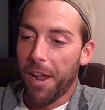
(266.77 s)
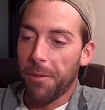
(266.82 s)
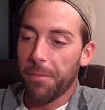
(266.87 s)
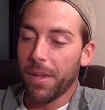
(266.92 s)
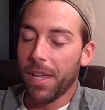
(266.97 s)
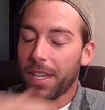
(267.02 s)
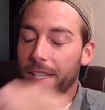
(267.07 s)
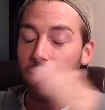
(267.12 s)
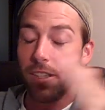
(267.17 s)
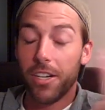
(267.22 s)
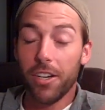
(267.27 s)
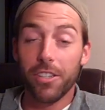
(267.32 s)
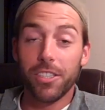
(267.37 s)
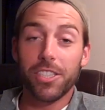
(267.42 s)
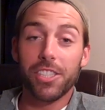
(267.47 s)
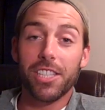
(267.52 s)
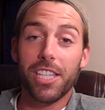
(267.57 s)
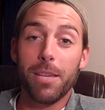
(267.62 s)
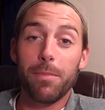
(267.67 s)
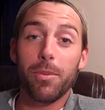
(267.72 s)
I'm like, you know,
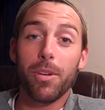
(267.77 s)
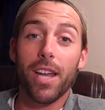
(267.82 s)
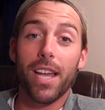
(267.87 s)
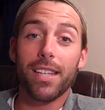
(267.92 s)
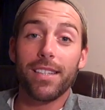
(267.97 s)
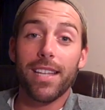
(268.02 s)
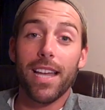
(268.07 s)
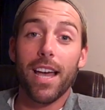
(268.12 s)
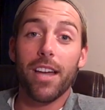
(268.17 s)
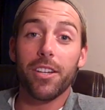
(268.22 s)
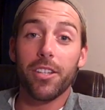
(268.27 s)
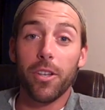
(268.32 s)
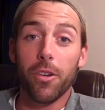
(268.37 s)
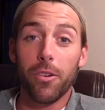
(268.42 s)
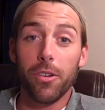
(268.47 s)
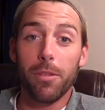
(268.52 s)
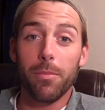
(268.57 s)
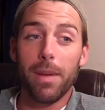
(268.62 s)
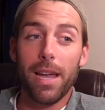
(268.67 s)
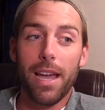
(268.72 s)
just keep your head down and
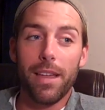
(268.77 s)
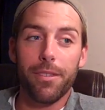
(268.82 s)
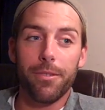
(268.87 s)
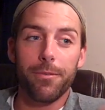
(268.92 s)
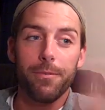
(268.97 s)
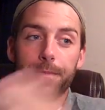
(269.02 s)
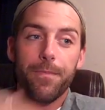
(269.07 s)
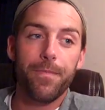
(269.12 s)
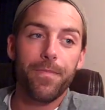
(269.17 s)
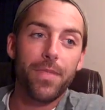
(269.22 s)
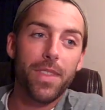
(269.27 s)
go to the bathroom.